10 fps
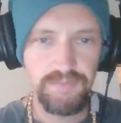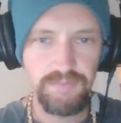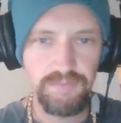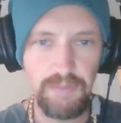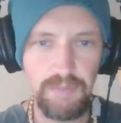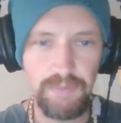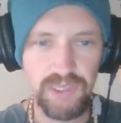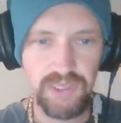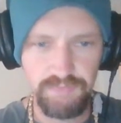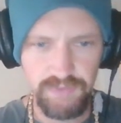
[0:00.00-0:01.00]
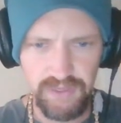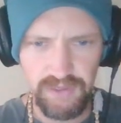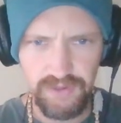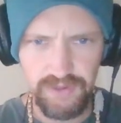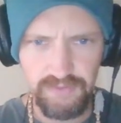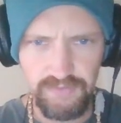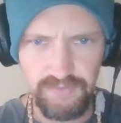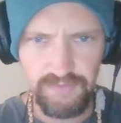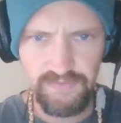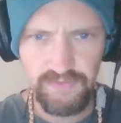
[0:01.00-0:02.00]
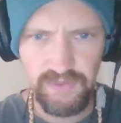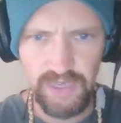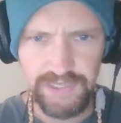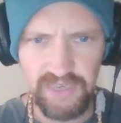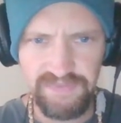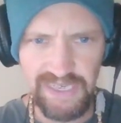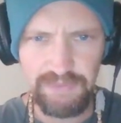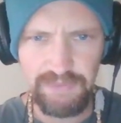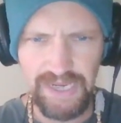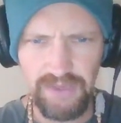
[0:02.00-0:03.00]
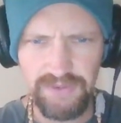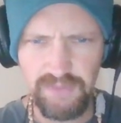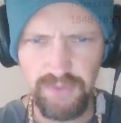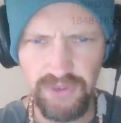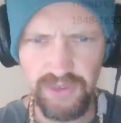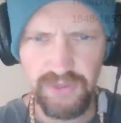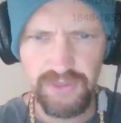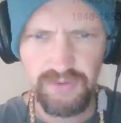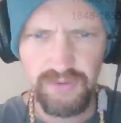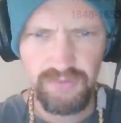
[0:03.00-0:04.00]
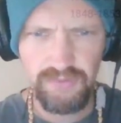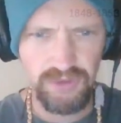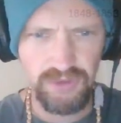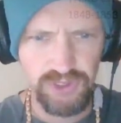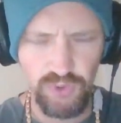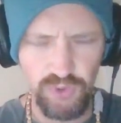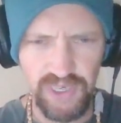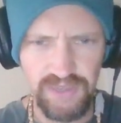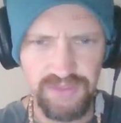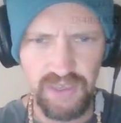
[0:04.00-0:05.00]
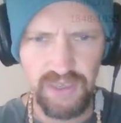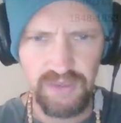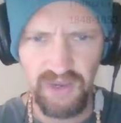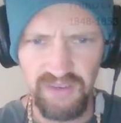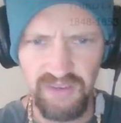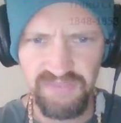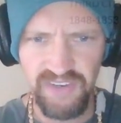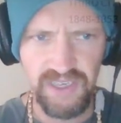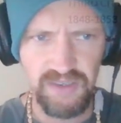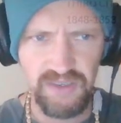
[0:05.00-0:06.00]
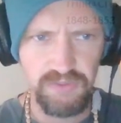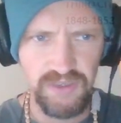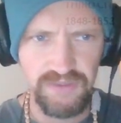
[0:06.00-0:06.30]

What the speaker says: Not much has been identified about how these buildings were destroyed, I think by fire, but